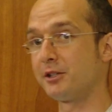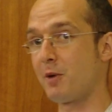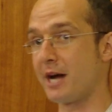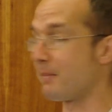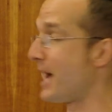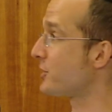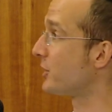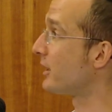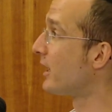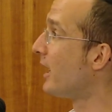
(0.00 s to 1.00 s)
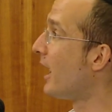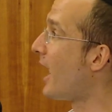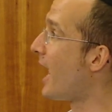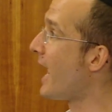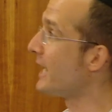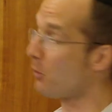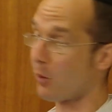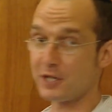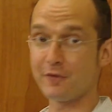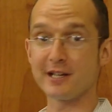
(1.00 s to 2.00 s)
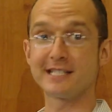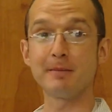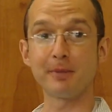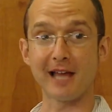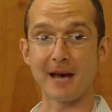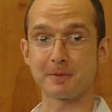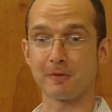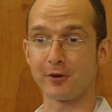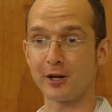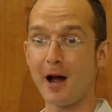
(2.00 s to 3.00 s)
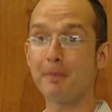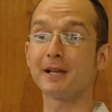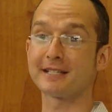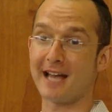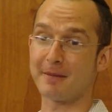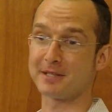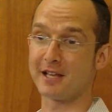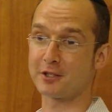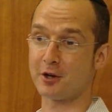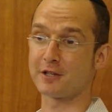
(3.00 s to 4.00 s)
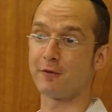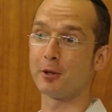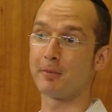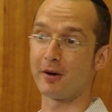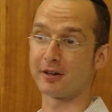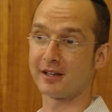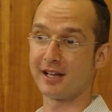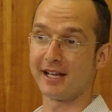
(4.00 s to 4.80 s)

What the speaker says: the UI to match it. And it works very simple apps, but for complex apps, it starts to fall apart.